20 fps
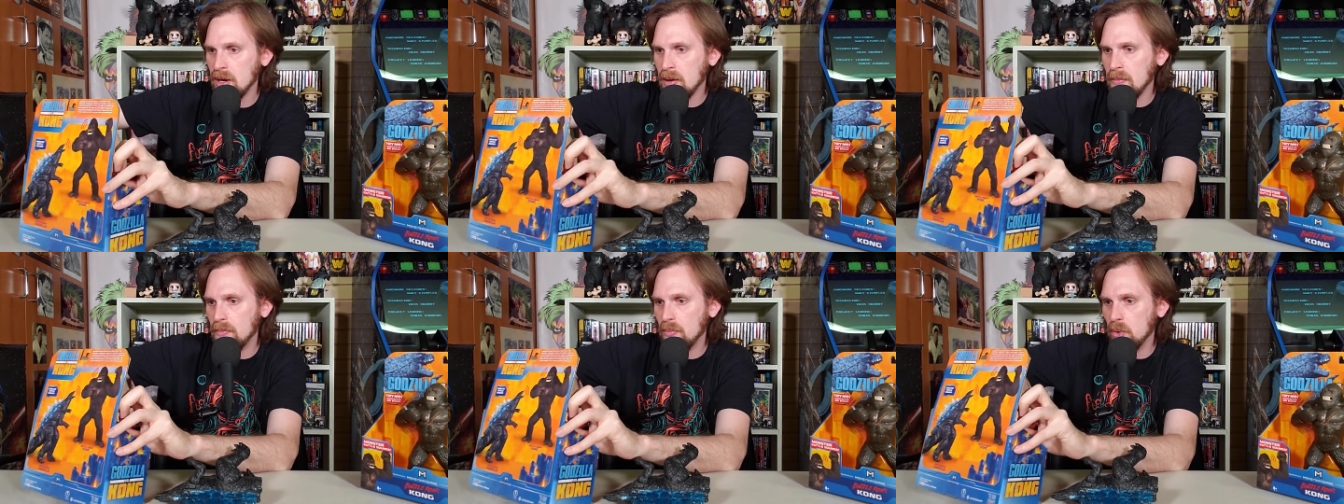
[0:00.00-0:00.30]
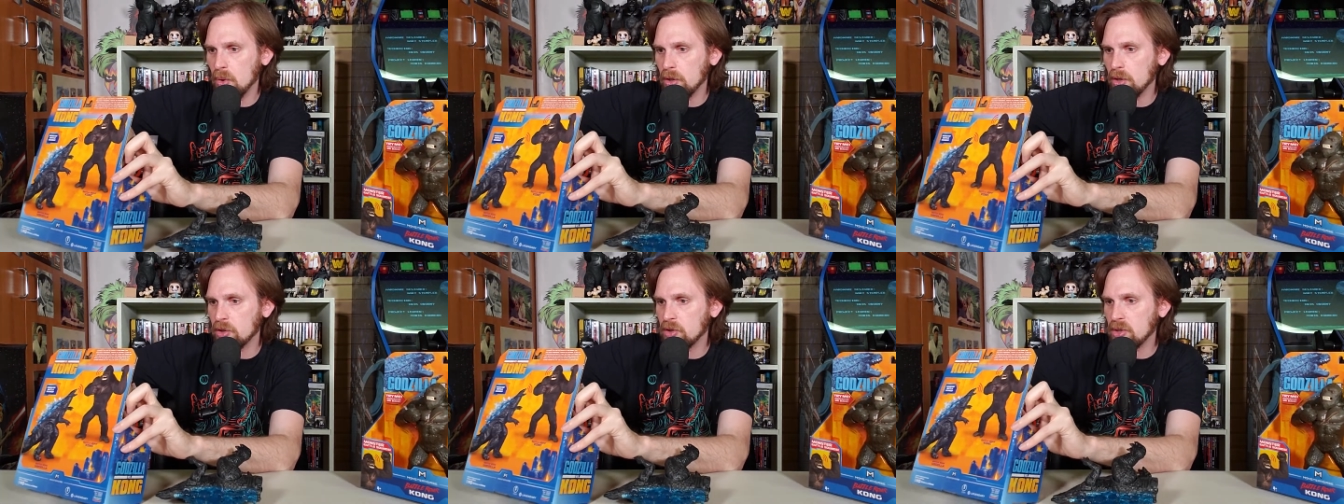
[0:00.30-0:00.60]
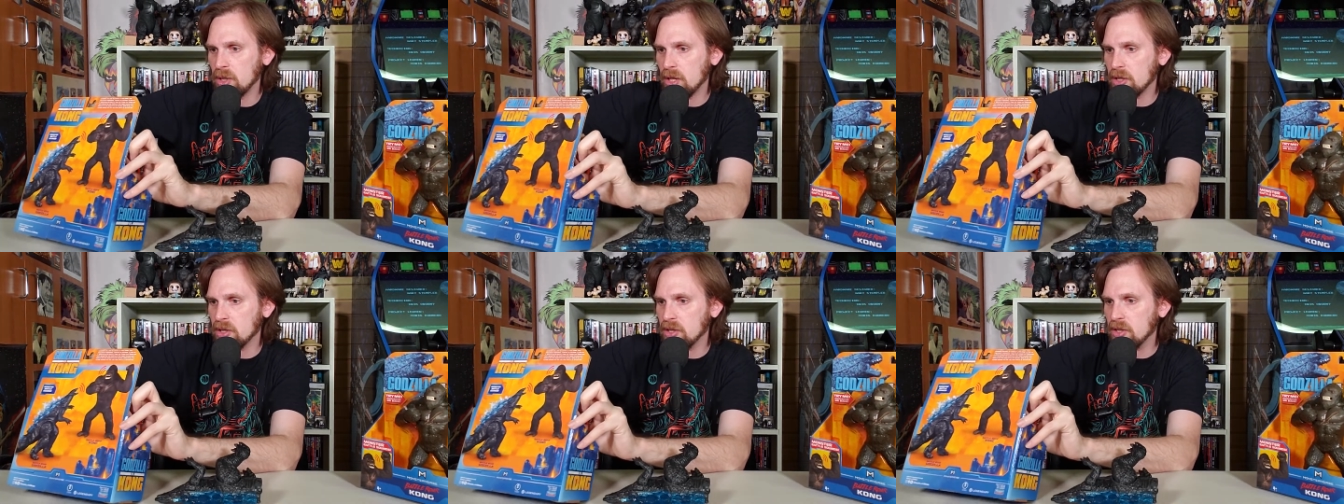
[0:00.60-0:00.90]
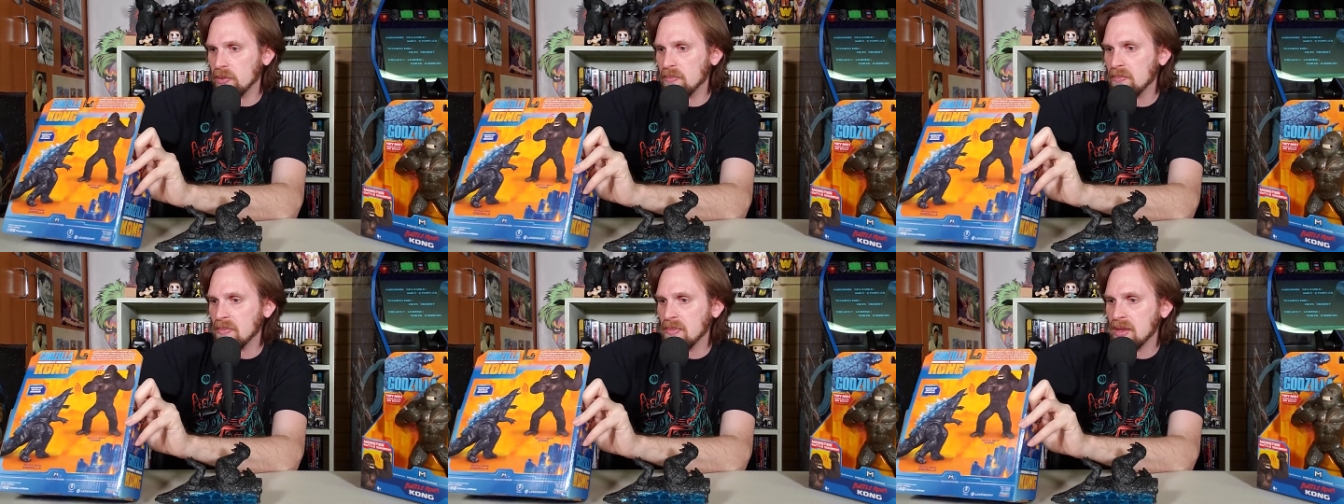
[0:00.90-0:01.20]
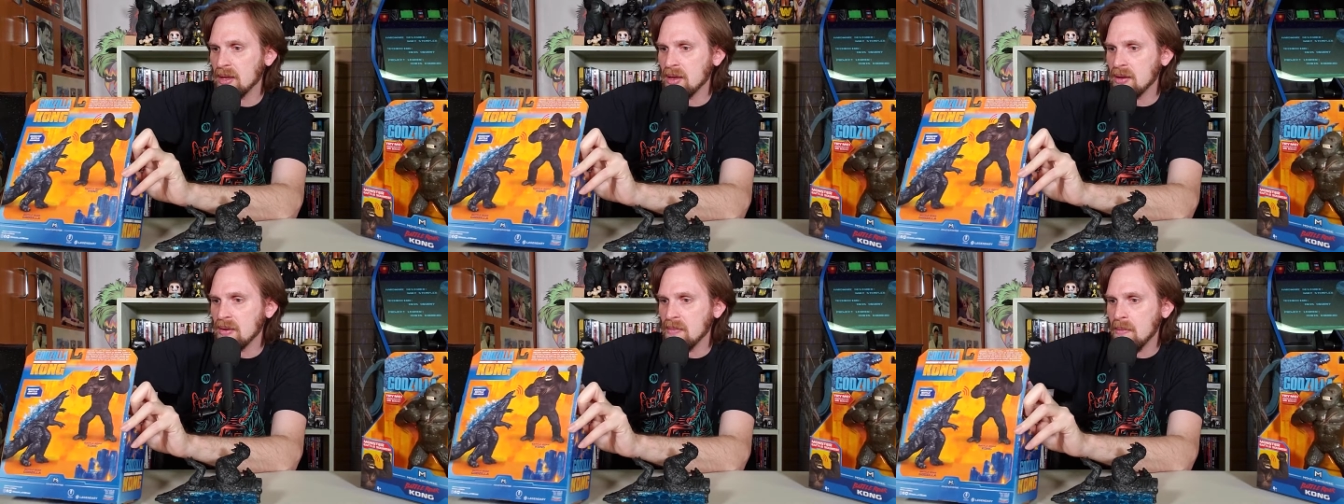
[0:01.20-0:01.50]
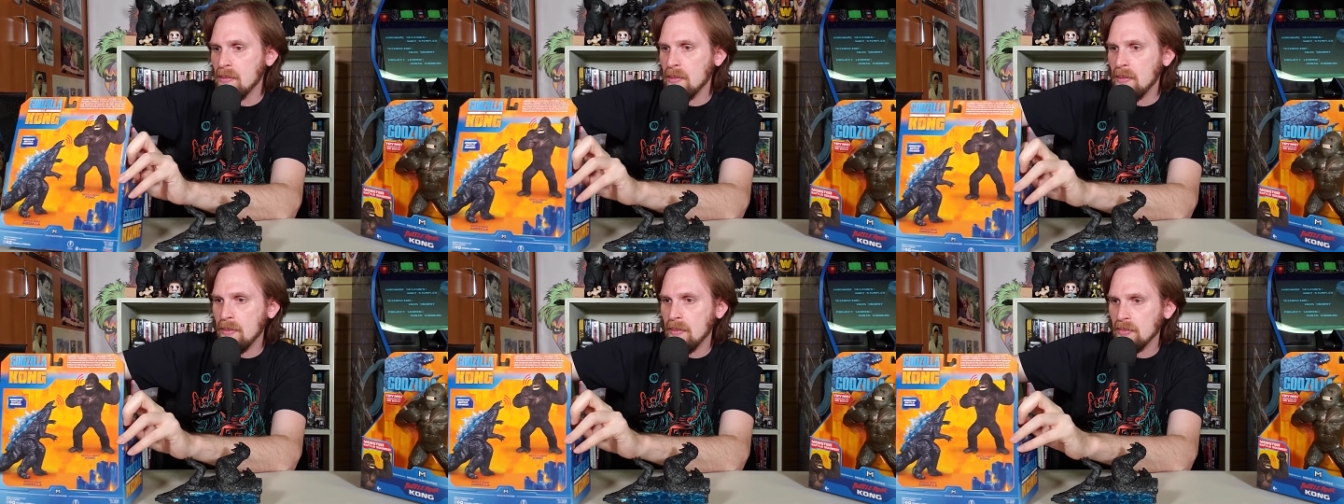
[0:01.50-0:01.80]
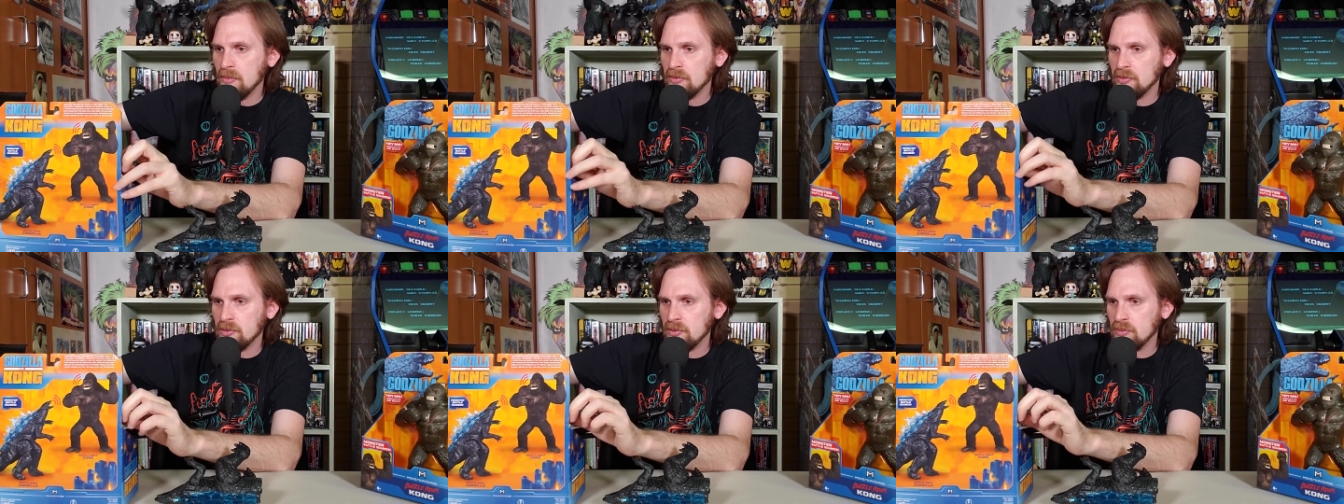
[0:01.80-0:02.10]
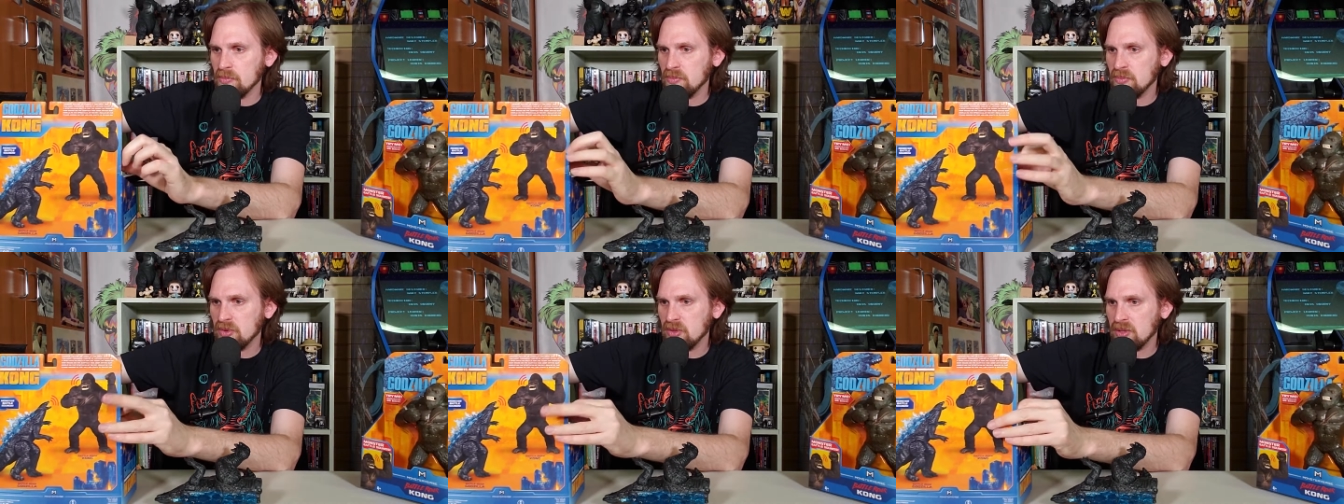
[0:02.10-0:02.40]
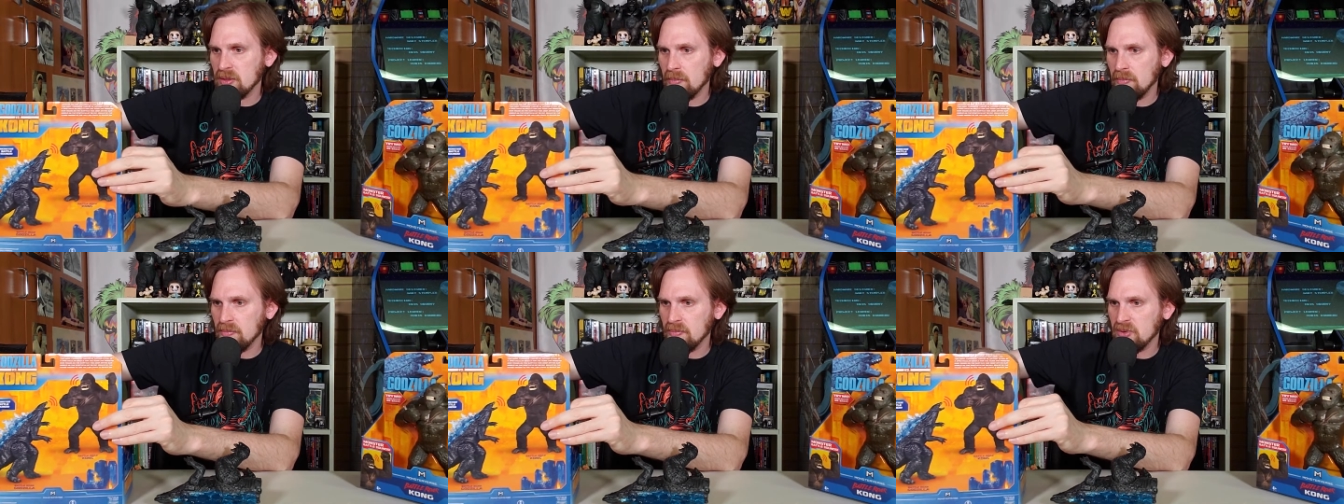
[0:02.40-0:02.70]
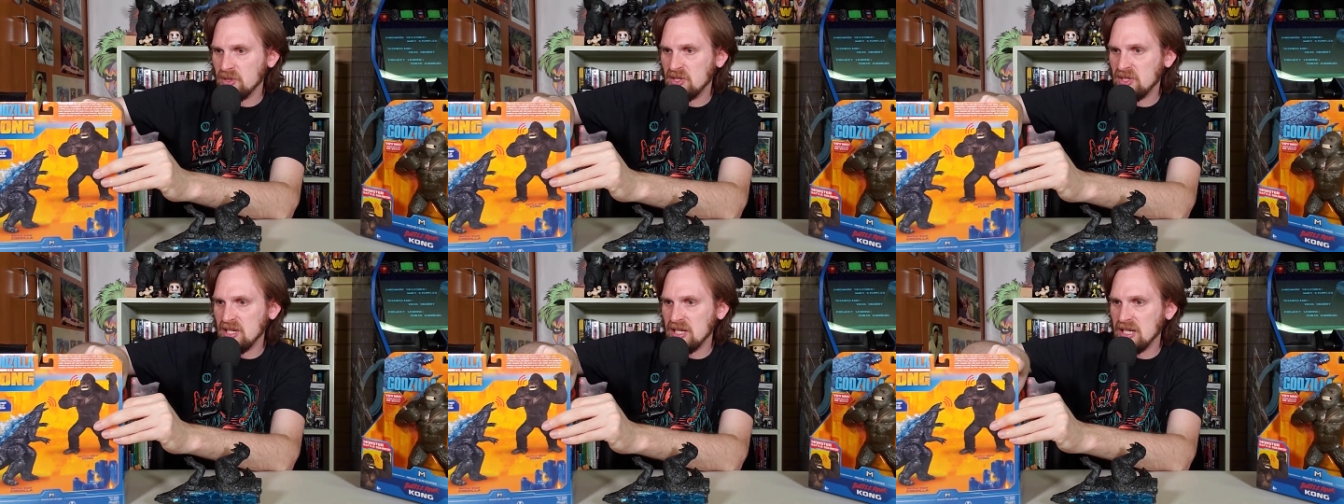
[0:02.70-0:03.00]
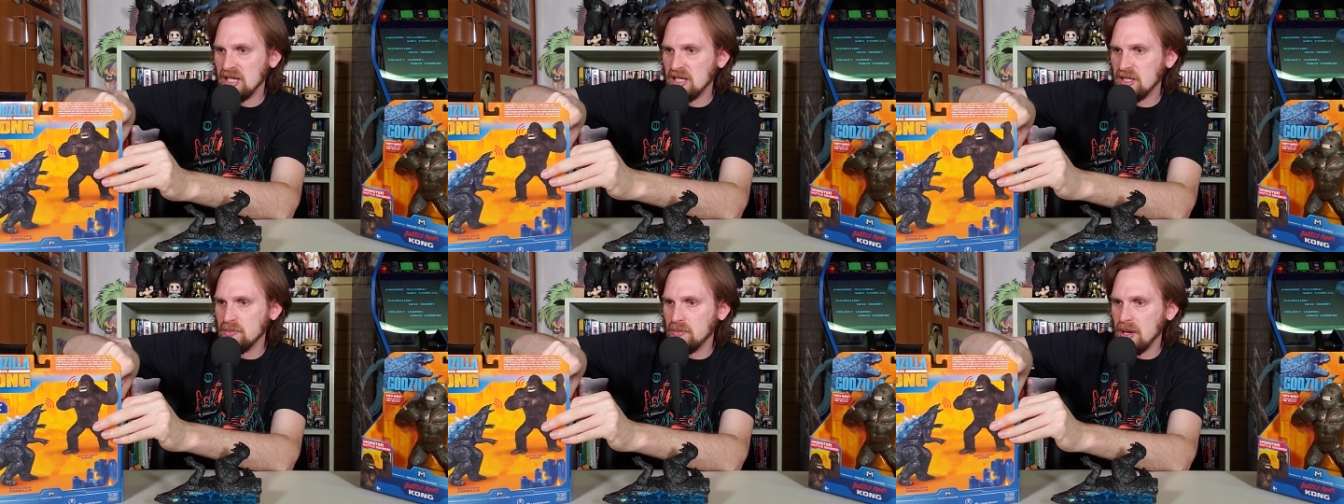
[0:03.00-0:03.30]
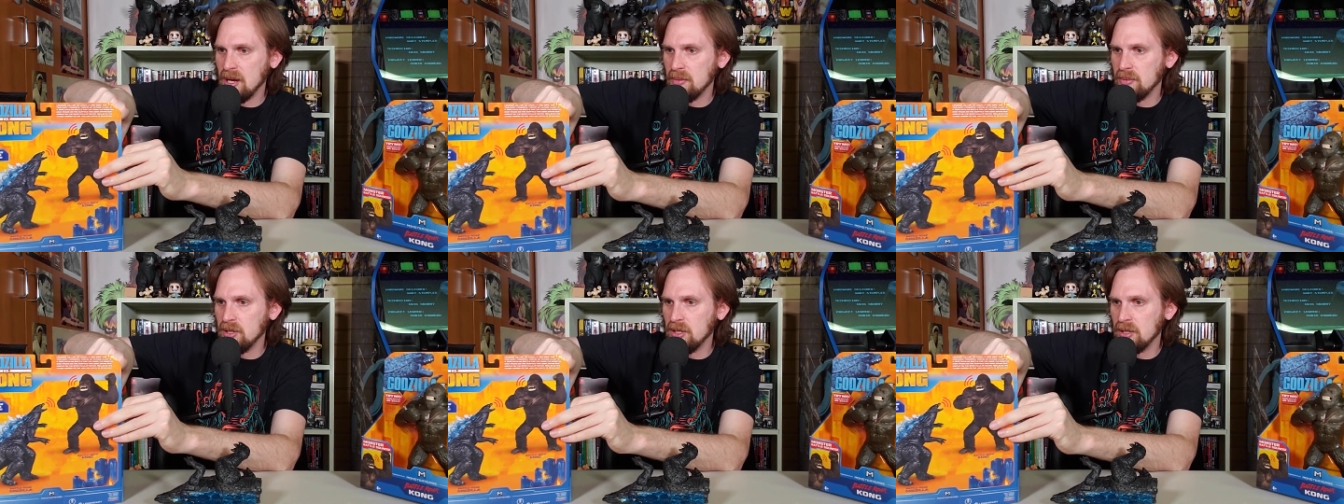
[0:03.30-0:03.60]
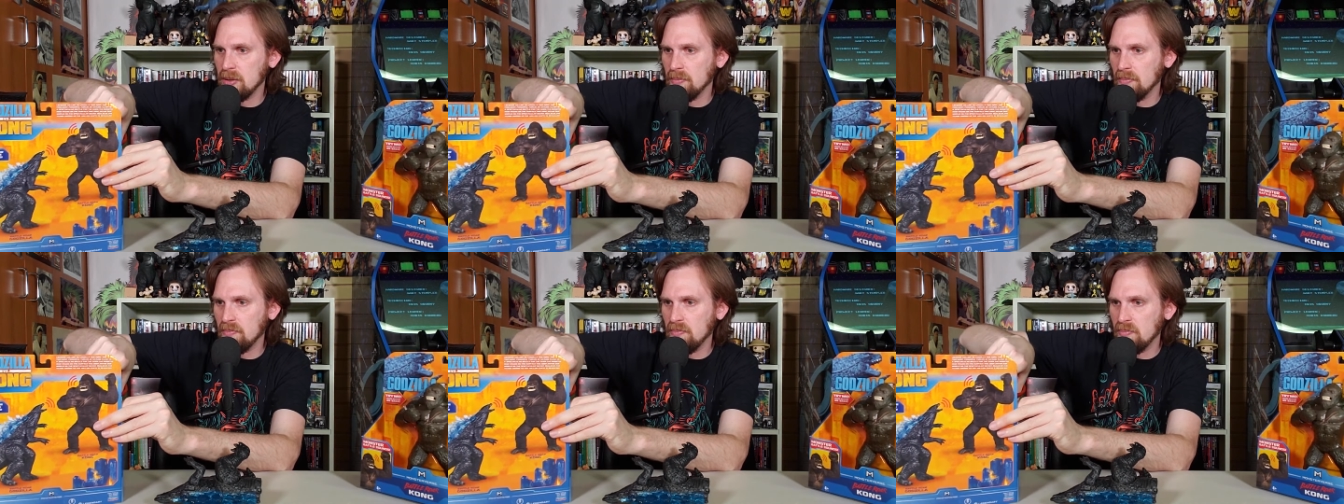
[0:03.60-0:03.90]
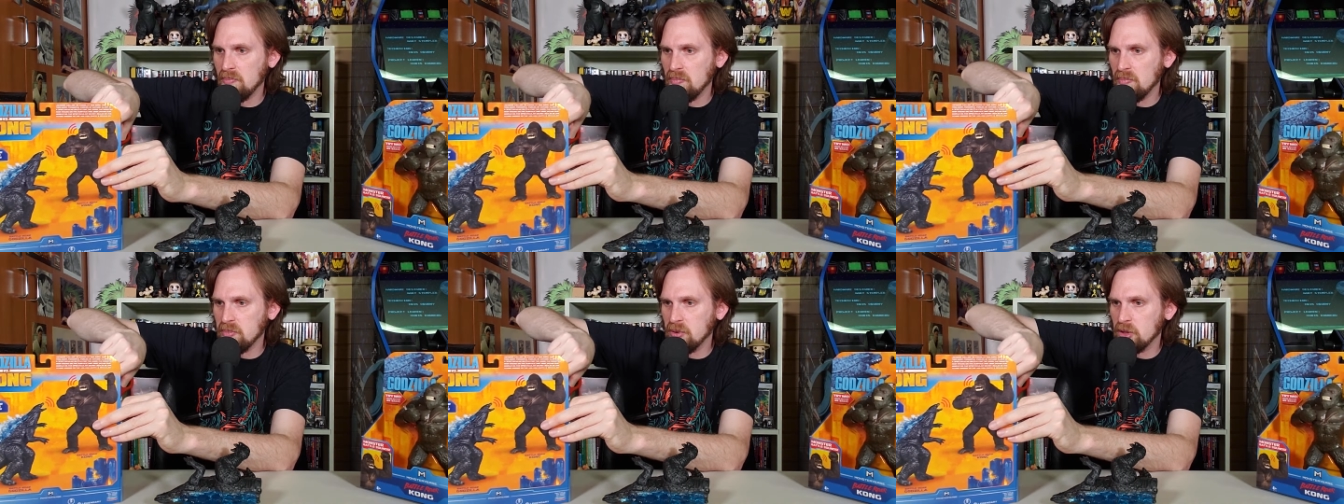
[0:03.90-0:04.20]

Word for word: More destruction some some cities maybe you can